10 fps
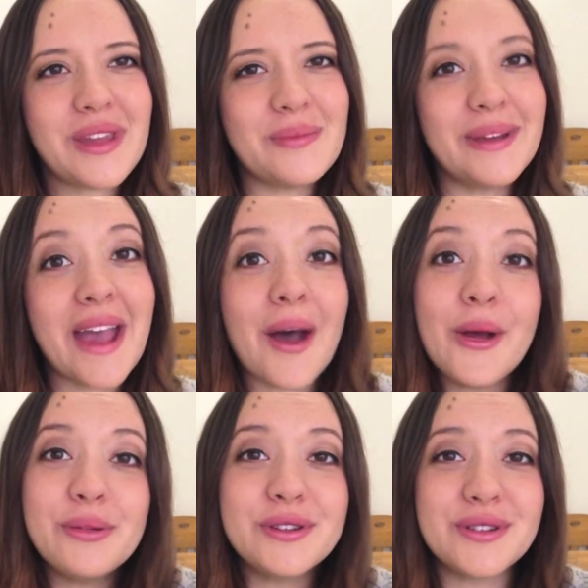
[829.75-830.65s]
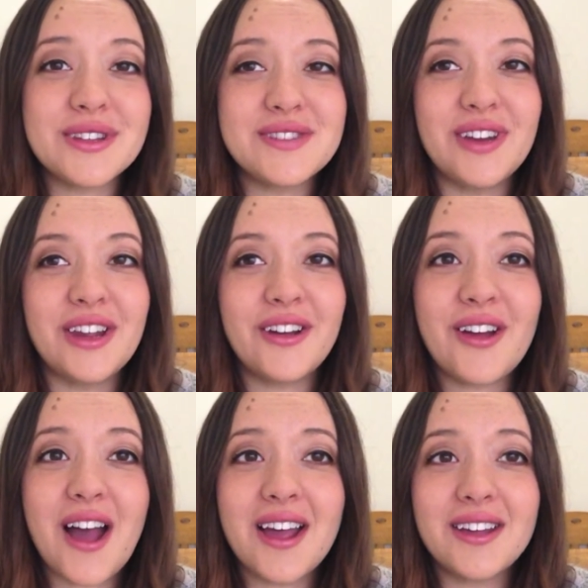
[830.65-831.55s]
But yeah, I hope you enjoyed this video.
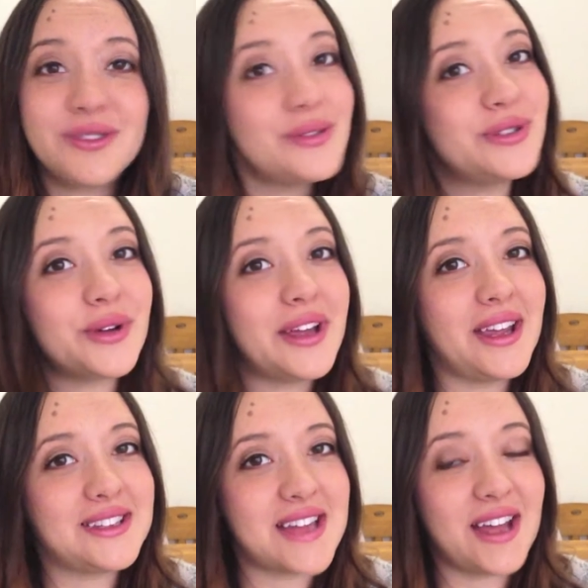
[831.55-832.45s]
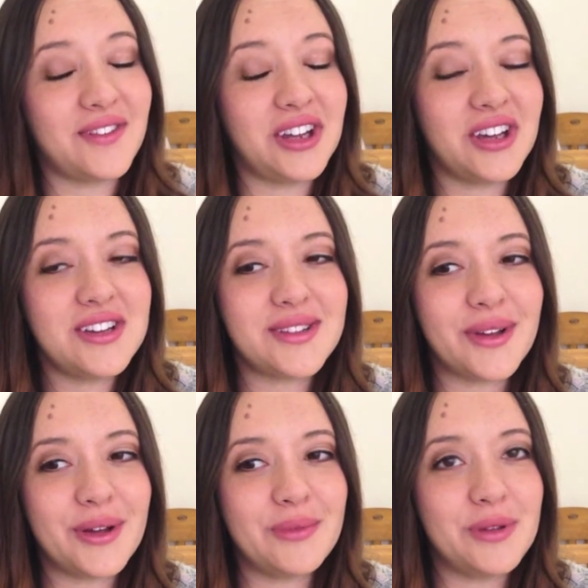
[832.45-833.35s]
I do enjoy a tag video, so
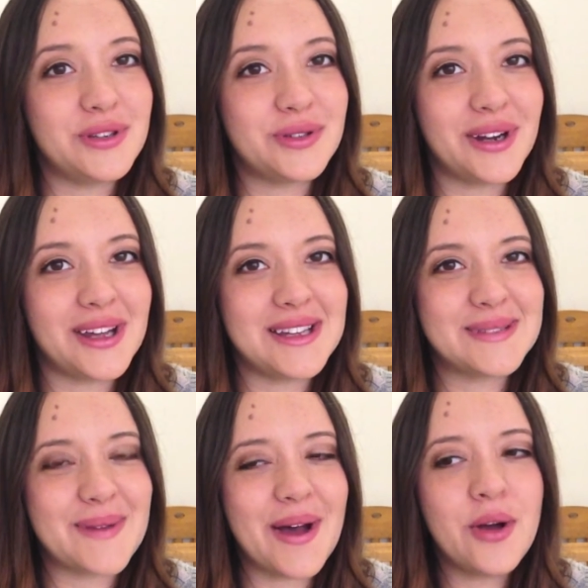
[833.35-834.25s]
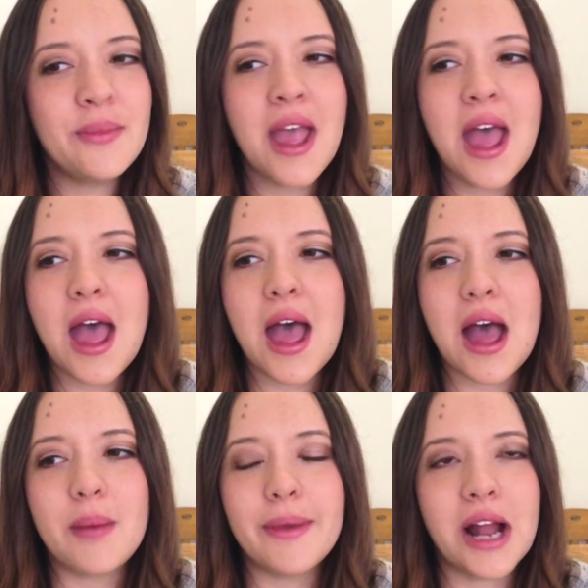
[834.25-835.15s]
I hope you enjoyed it as well.
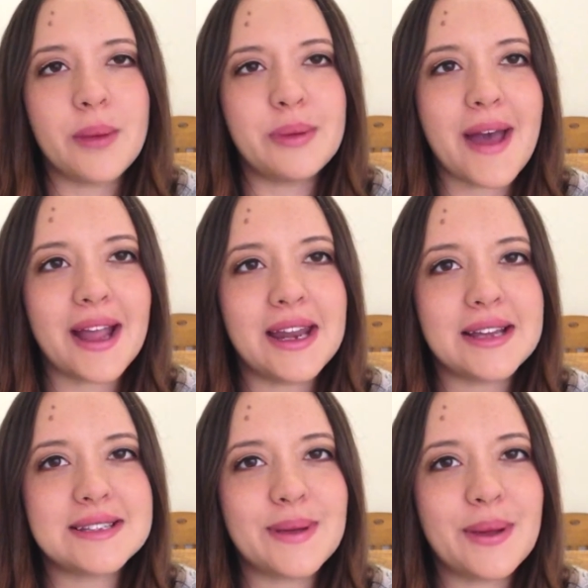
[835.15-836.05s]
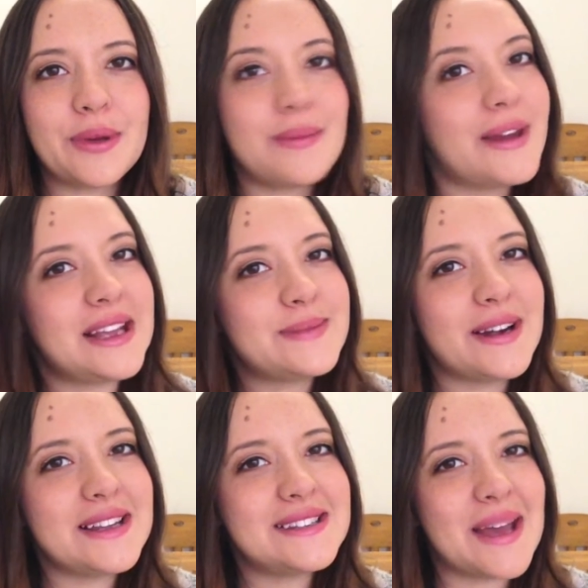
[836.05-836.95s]
And I'll be back next week with my next
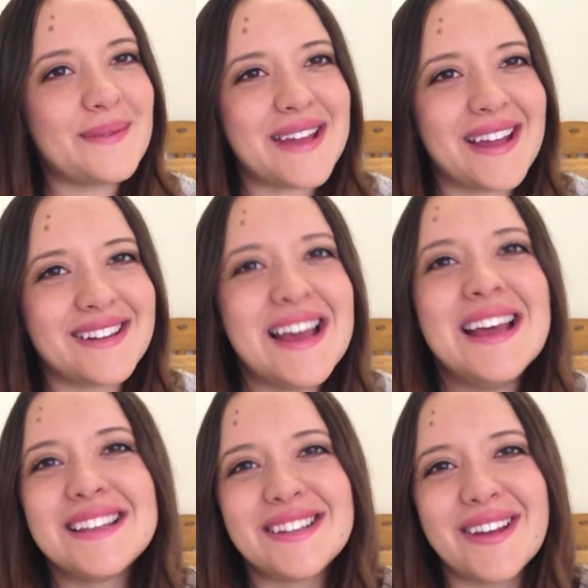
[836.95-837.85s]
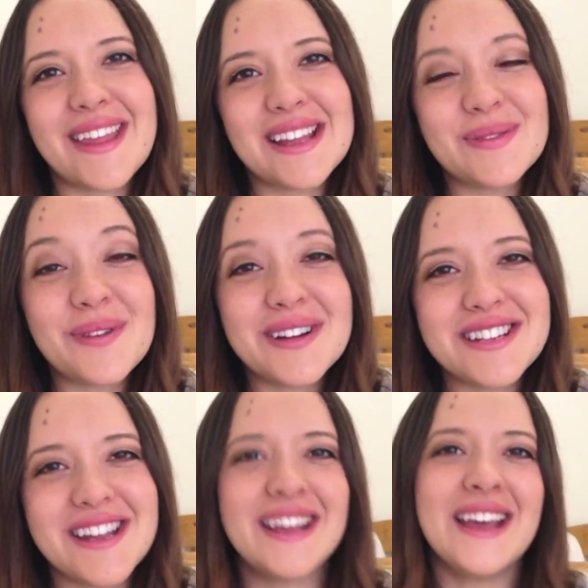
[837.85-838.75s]
pregnancy update. So thanks for
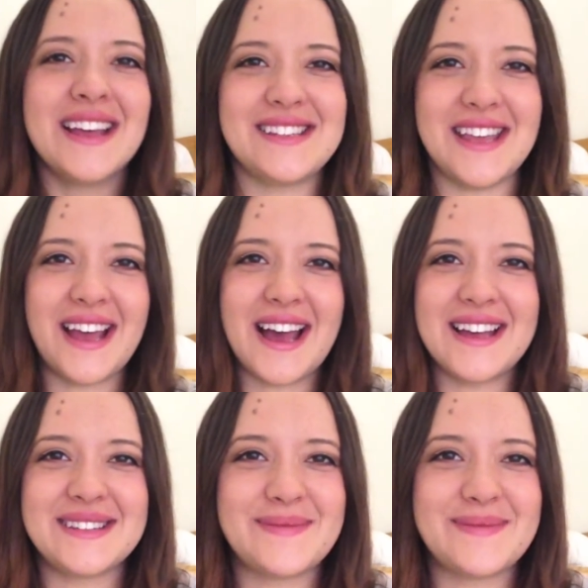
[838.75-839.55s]
watching. See you guys.